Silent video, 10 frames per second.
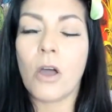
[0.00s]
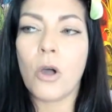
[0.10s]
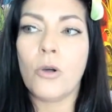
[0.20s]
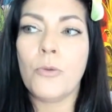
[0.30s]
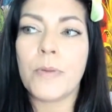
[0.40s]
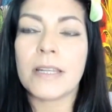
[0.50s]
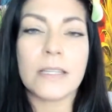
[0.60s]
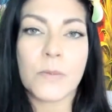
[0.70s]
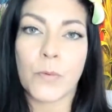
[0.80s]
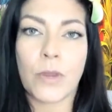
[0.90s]
hope and
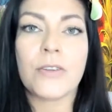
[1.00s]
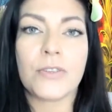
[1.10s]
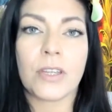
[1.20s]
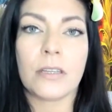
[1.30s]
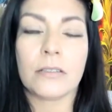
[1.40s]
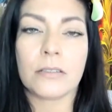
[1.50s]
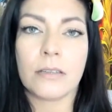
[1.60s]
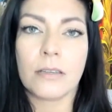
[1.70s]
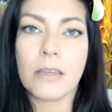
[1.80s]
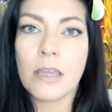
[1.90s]
inspiration.
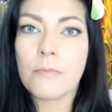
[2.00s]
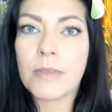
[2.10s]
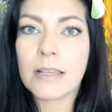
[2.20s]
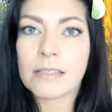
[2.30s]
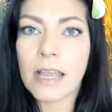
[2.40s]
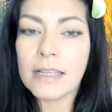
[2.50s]
Because